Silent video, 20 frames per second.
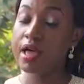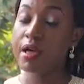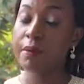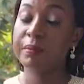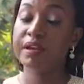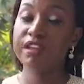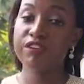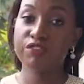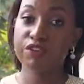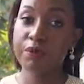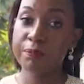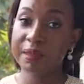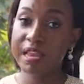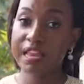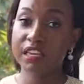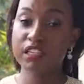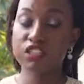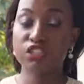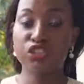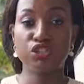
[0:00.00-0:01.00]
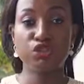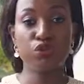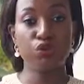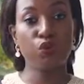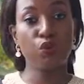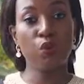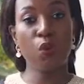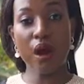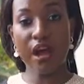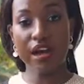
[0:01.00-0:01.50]
But if your plan is to
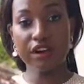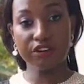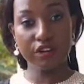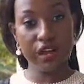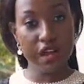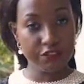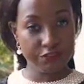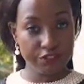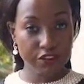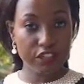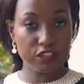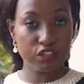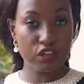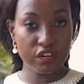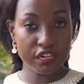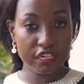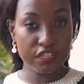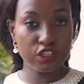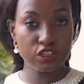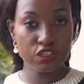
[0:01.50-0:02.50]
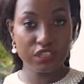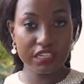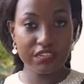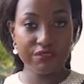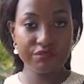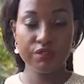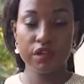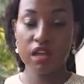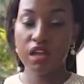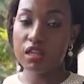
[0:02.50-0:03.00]
work for as long as you live,